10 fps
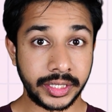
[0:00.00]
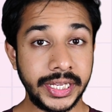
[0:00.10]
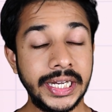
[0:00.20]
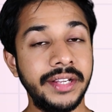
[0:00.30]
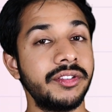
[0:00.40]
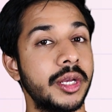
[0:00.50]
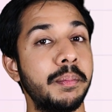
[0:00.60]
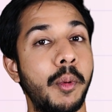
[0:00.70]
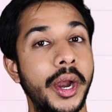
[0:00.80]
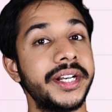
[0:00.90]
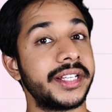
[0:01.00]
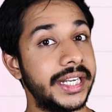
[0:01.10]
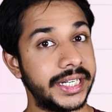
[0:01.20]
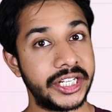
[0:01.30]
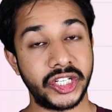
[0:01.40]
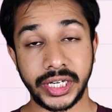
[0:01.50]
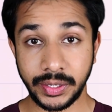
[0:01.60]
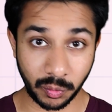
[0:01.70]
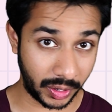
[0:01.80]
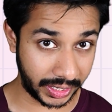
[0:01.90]
They leave some points
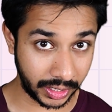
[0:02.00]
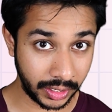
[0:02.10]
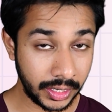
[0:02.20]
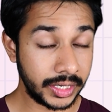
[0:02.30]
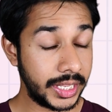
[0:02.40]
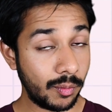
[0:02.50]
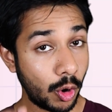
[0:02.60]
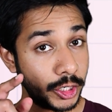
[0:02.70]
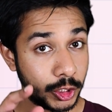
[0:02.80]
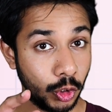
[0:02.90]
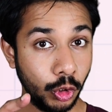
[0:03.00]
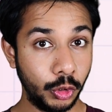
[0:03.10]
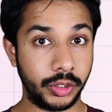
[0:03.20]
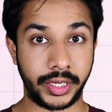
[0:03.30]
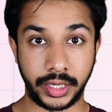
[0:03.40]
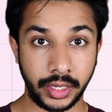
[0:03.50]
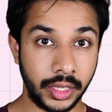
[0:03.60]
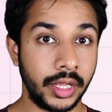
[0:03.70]
intentionally vague. They want you to think.